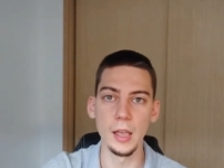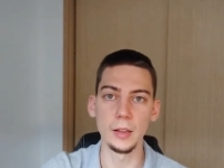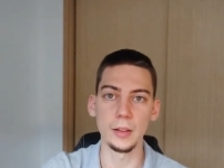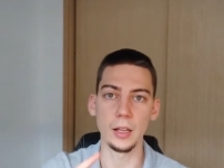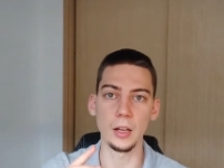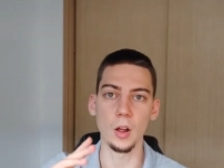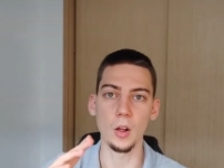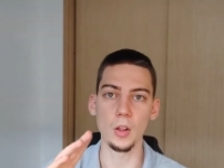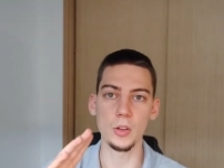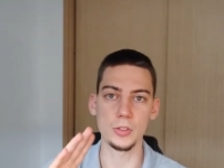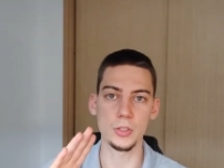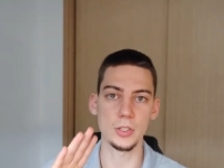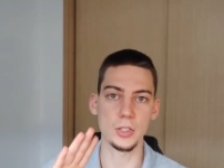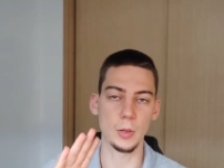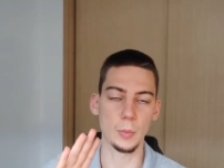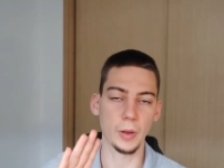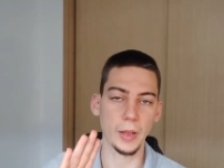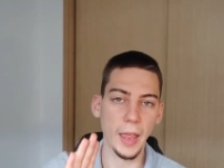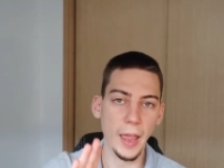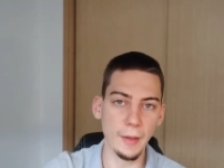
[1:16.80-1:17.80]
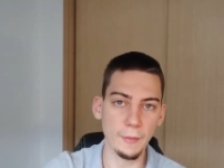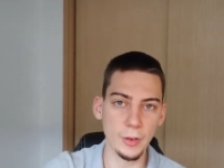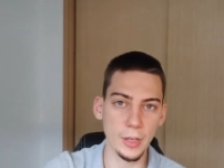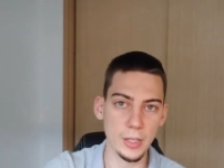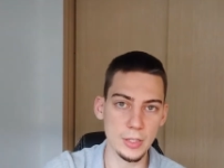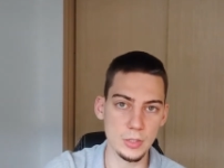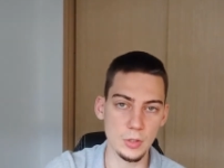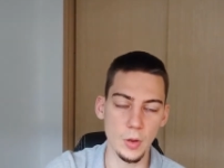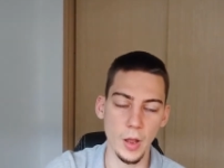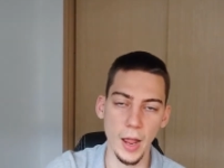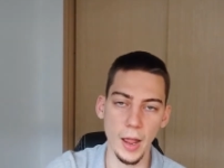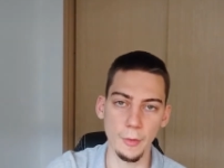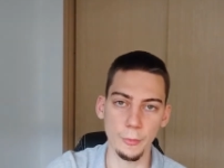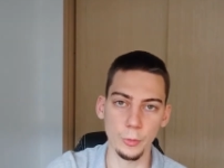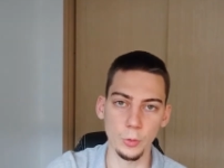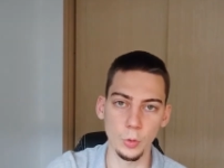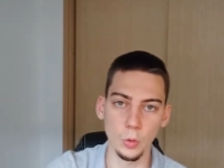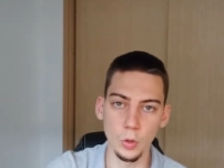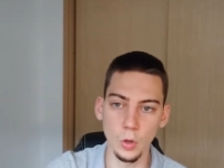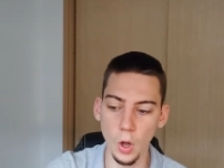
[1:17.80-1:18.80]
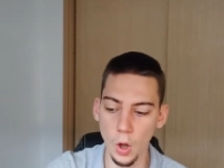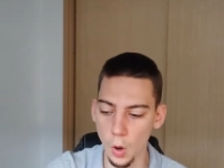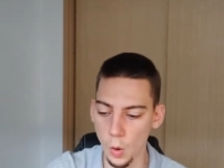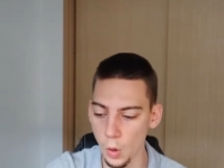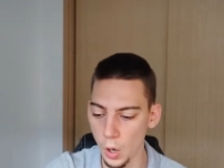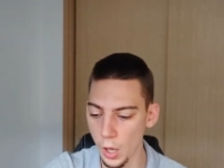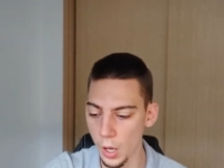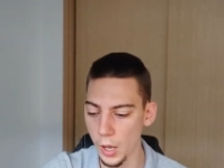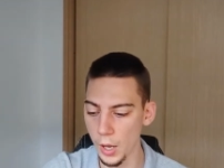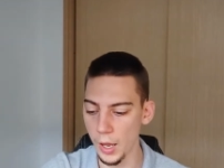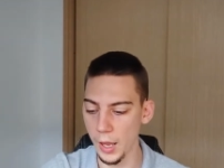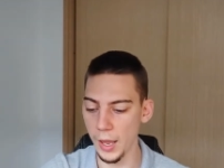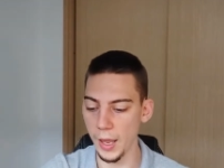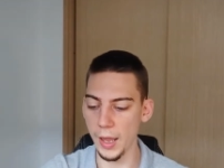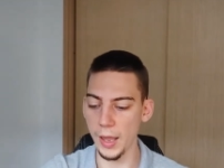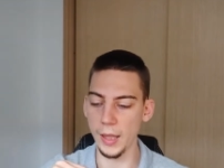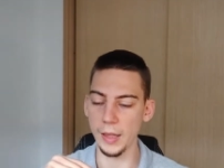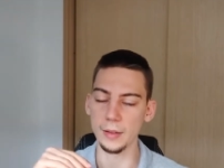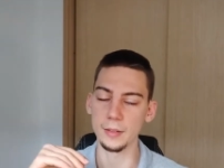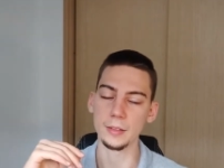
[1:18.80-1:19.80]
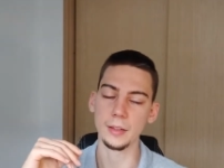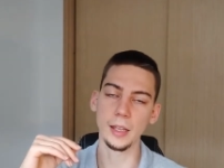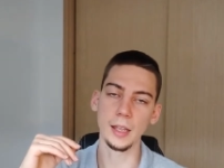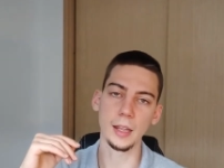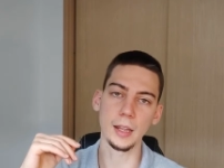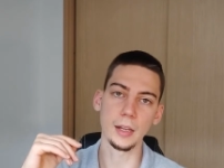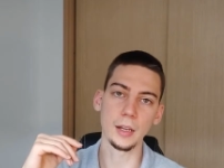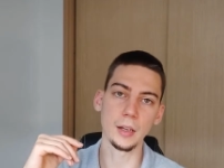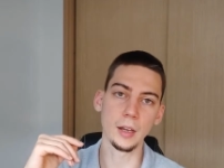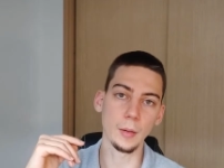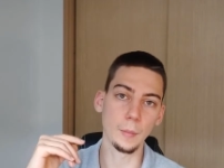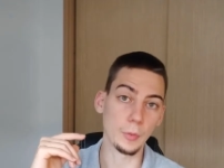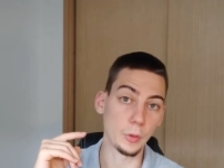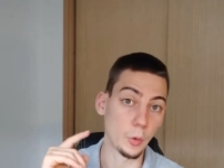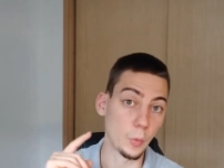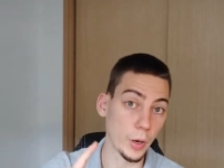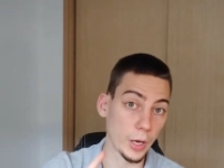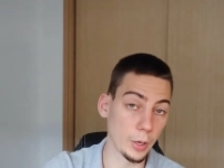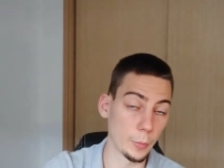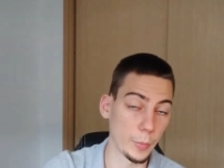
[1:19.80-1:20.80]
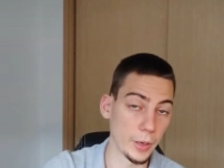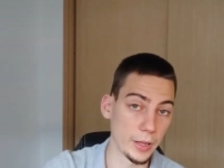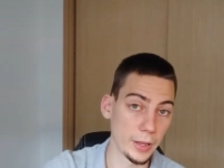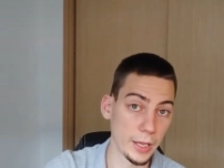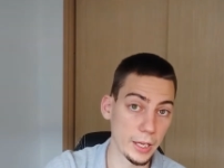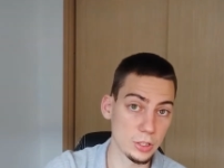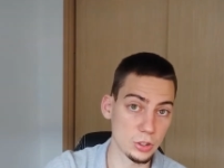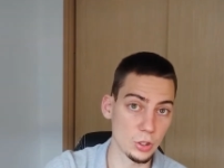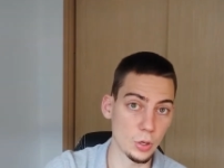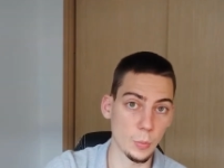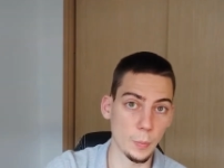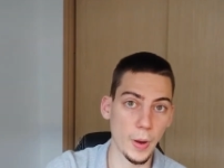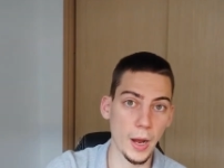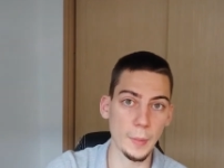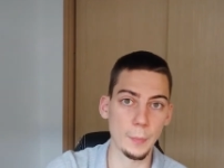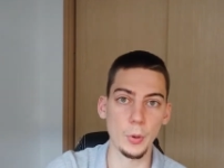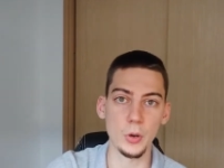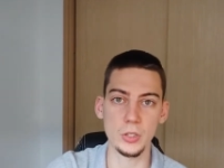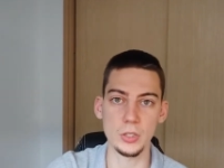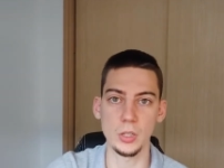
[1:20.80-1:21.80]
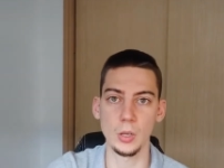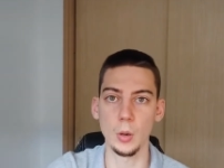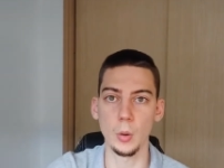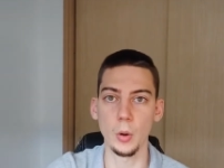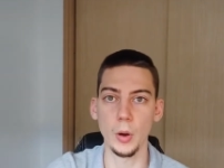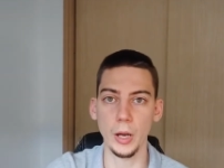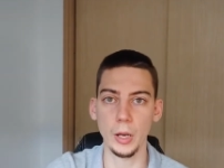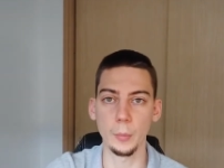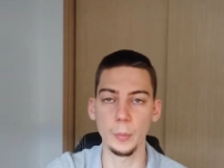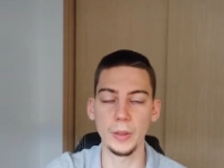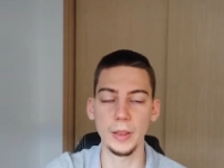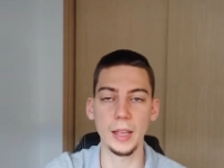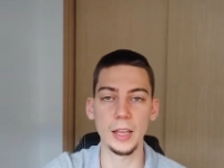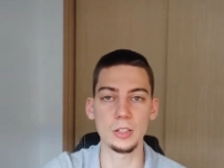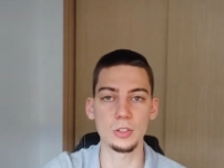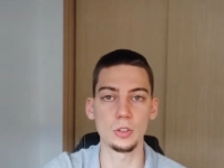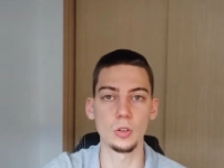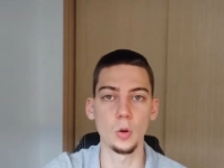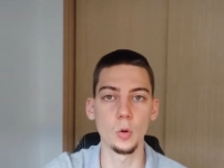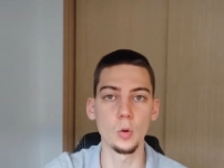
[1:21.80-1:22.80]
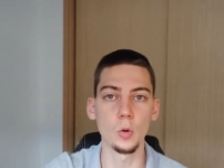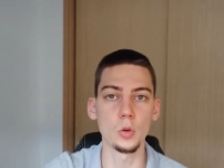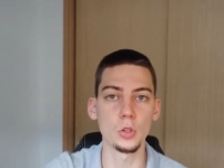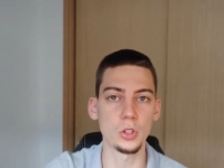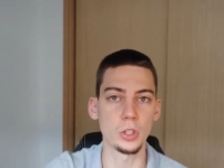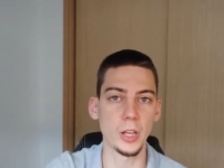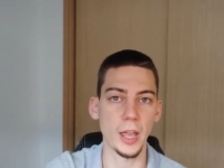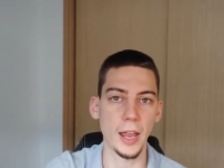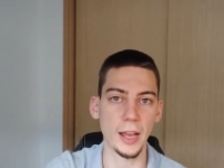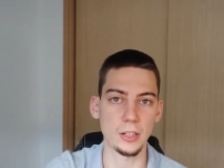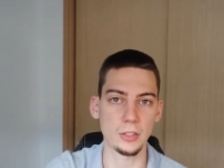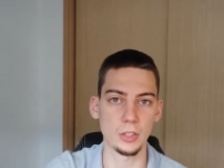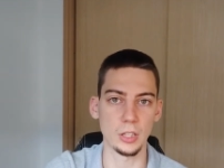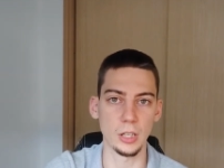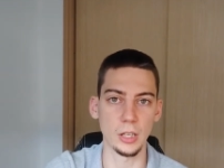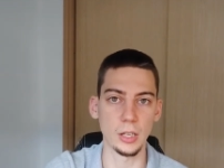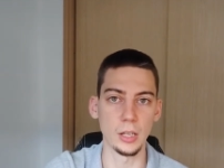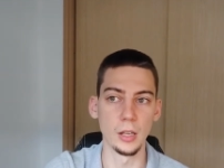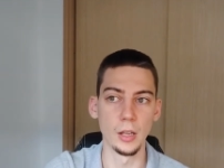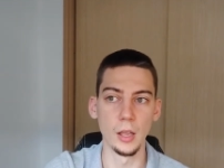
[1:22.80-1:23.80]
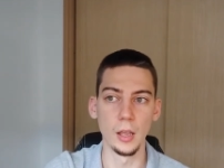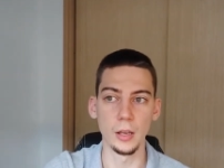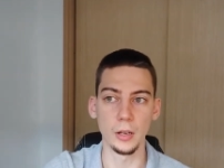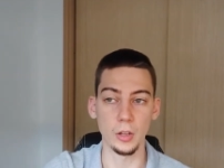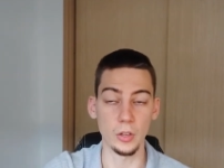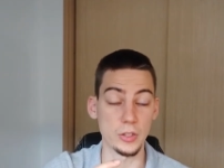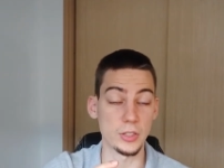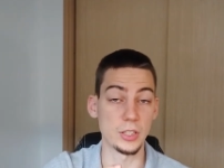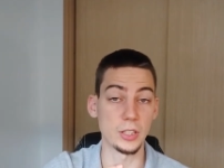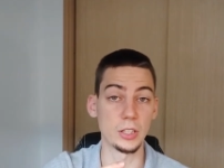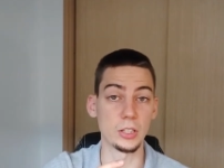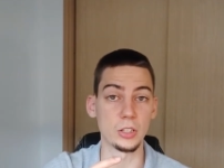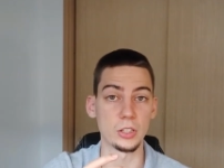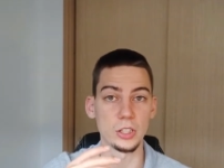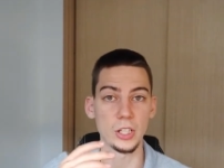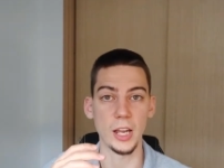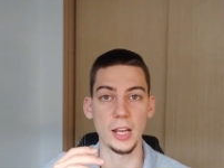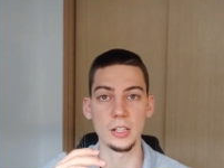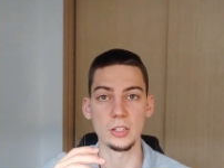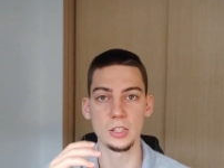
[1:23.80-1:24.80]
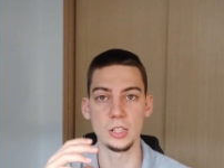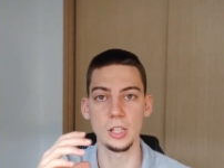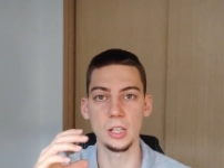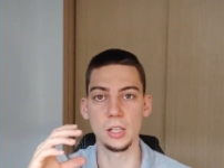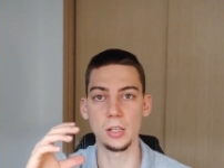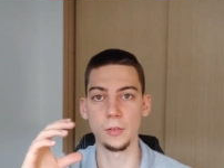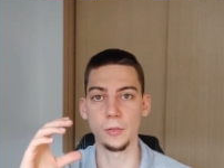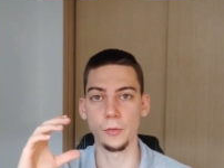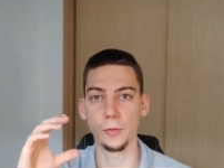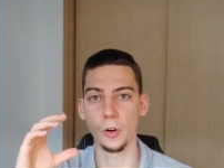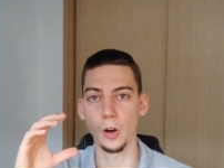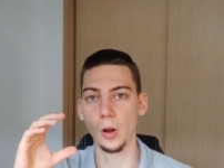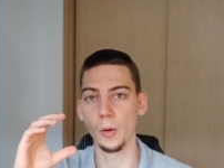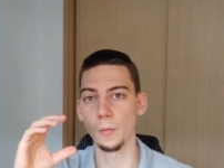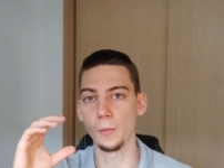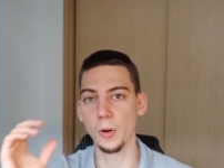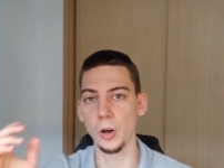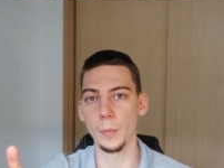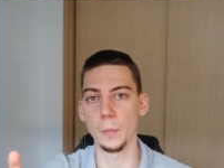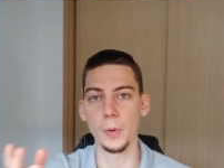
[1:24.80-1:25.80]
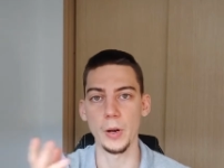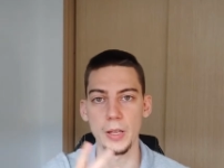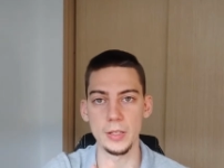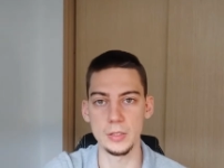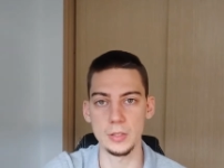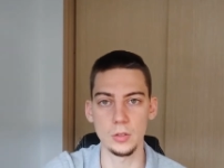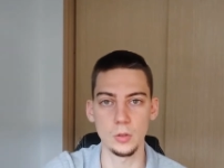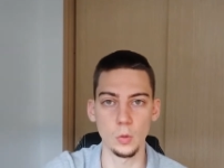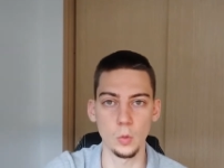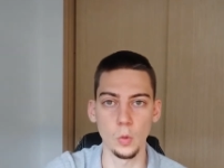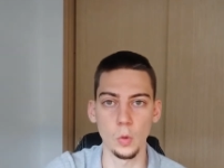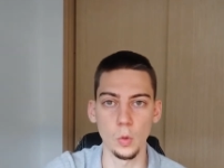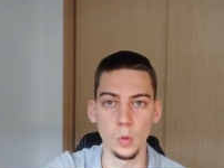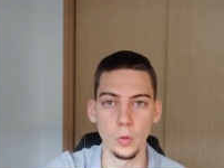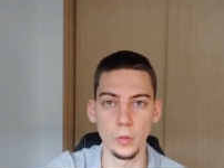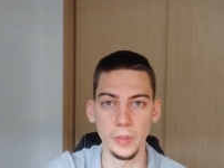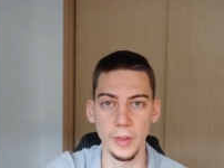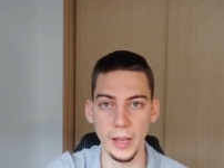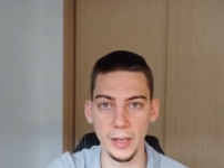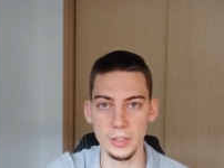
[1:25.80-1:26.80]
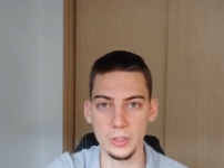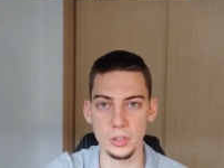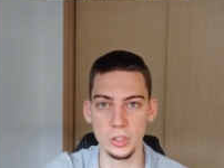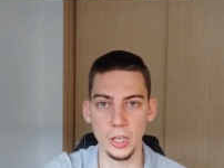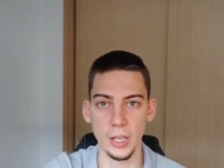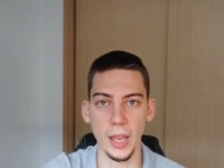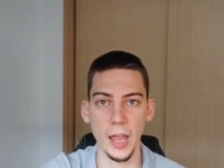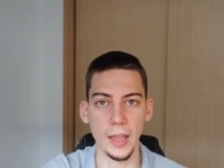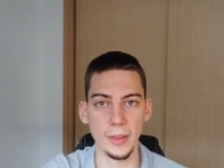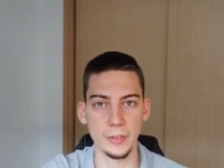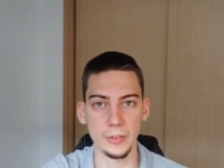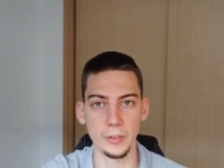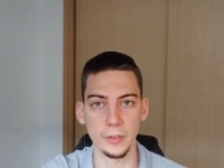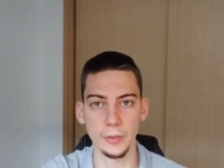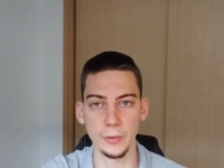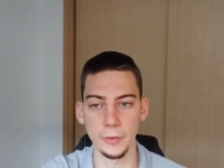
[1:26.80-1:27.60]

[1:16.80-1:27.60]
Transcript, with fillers: then also some caveats you have to know, and then the recommendation of my personal recommendation who should actually consider changing from WordPress to Next.js.